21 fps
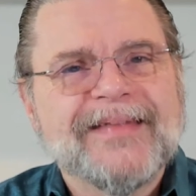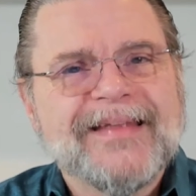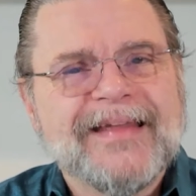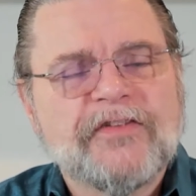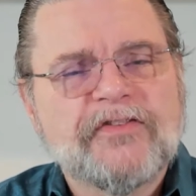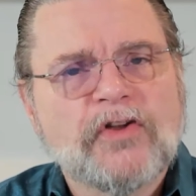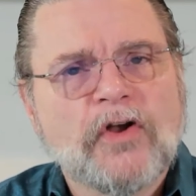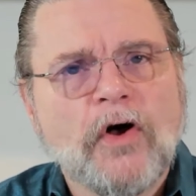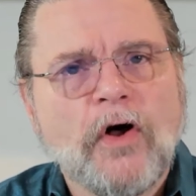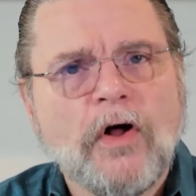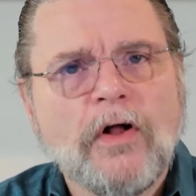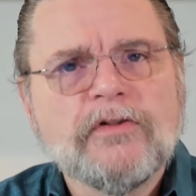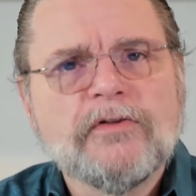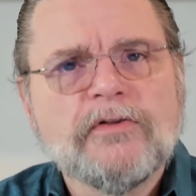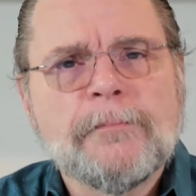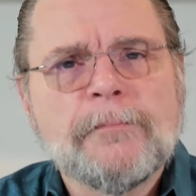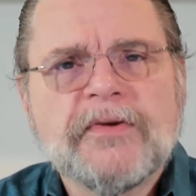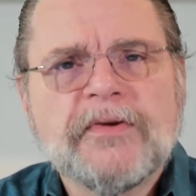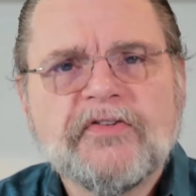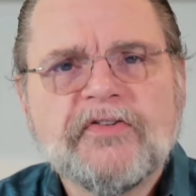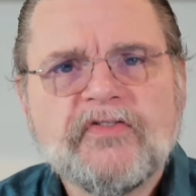It's called
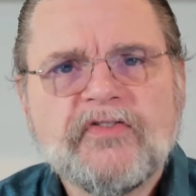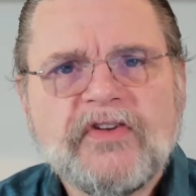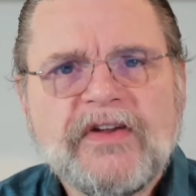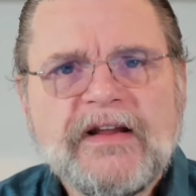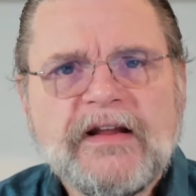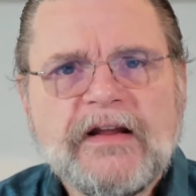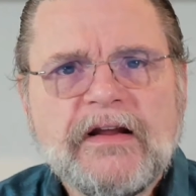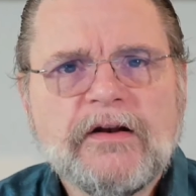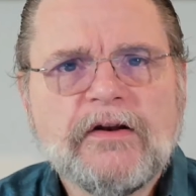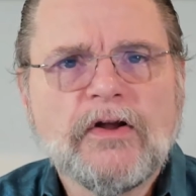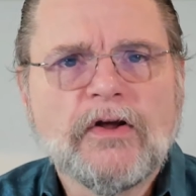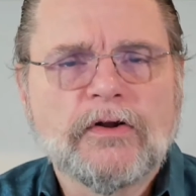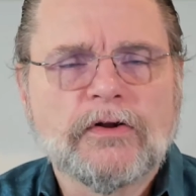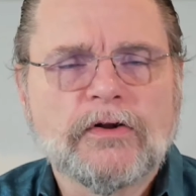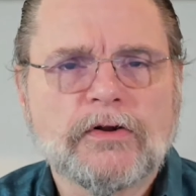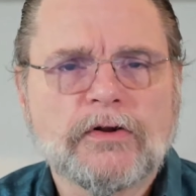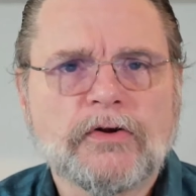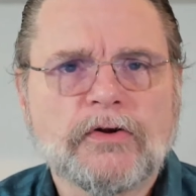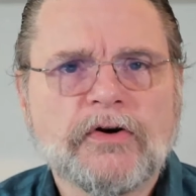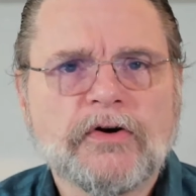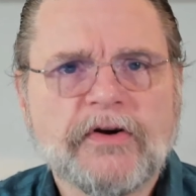machine
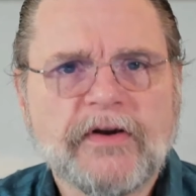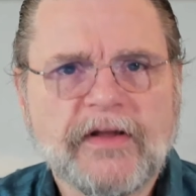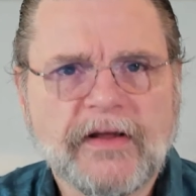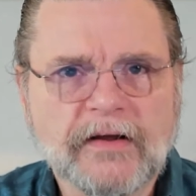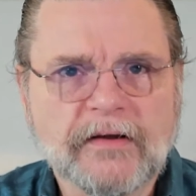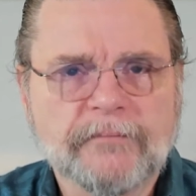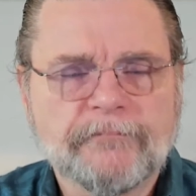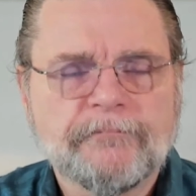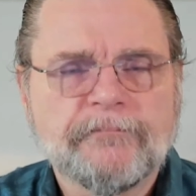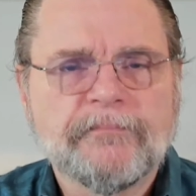learning,